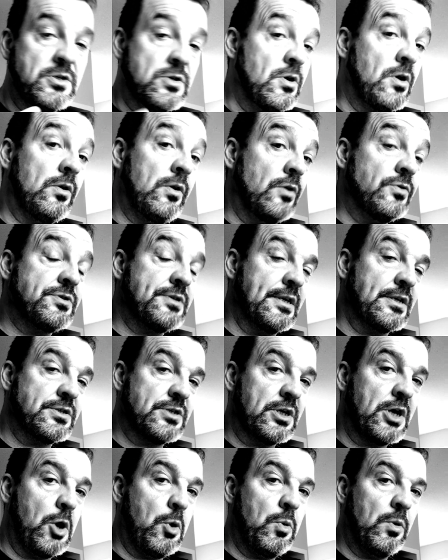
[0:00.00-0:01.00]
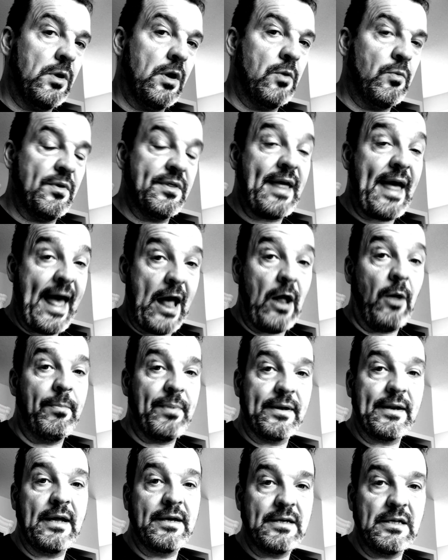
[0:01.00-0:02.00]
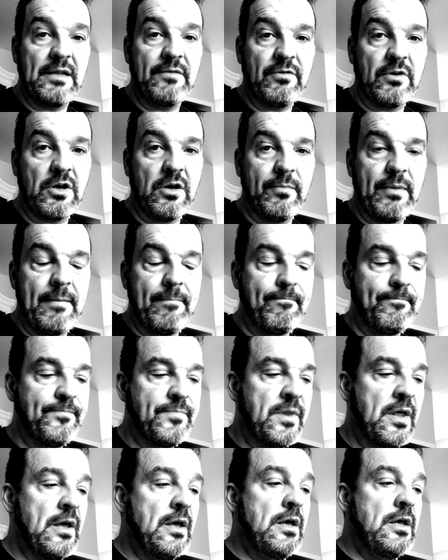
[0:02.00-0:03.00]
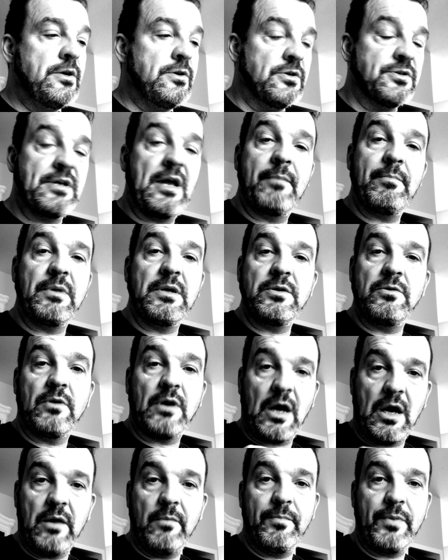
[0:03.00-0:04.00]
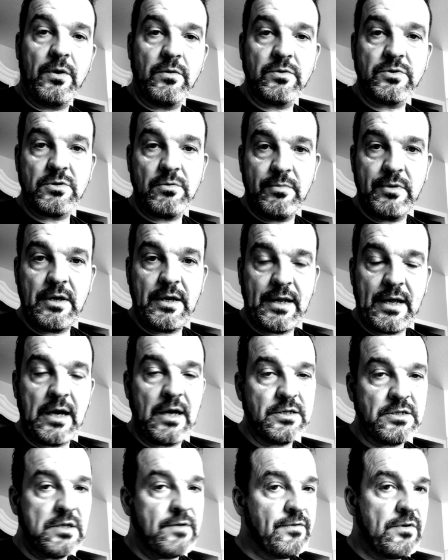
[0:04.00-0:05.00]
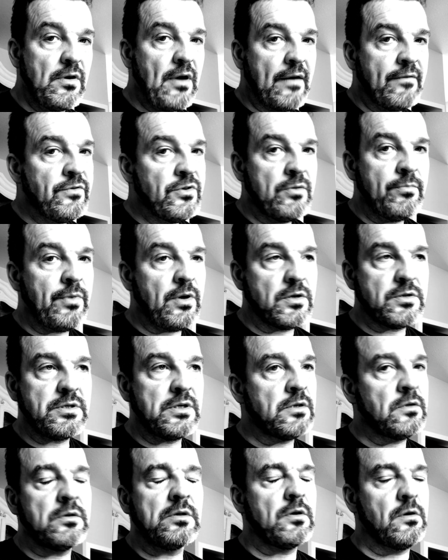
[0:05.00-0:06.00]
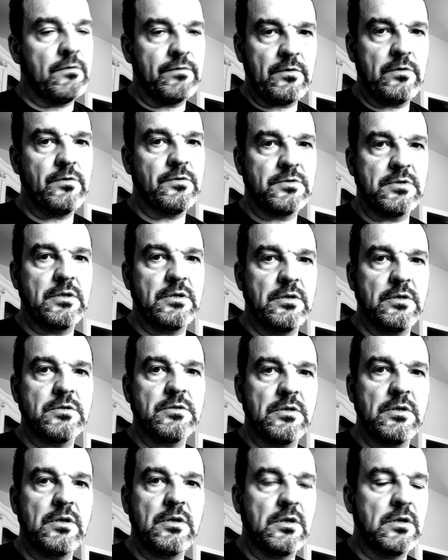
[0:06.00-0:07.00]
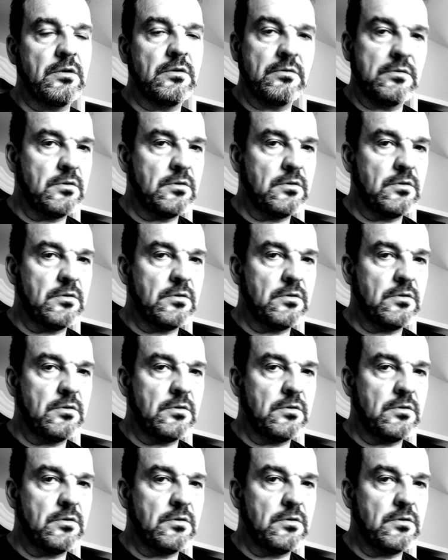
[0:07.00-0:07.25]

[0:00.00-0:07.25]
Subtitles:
and all those things that go along with helping that deliver come in. Does that mean you can't poke someone in the eyes if you haven't done boxing? No, of course it doesn't. You can